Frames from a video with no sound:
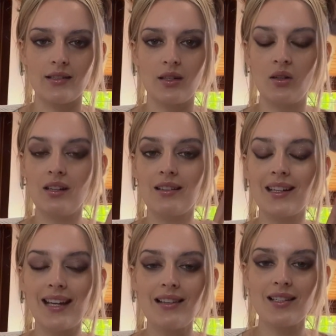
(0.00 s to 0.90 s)
and you need to
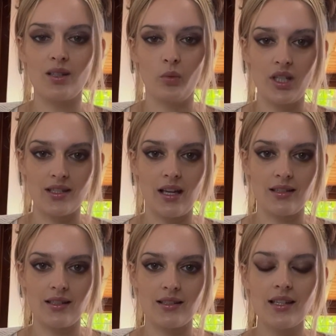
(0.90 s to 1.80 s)
condense it to one
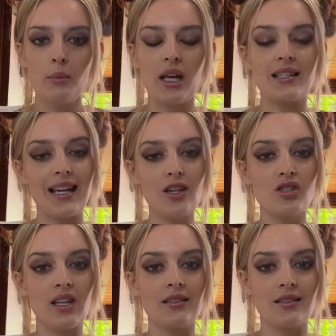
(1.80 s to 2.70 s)
sentence because each
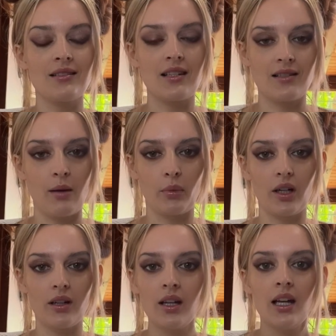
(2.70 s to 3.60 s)
sentence is numbered.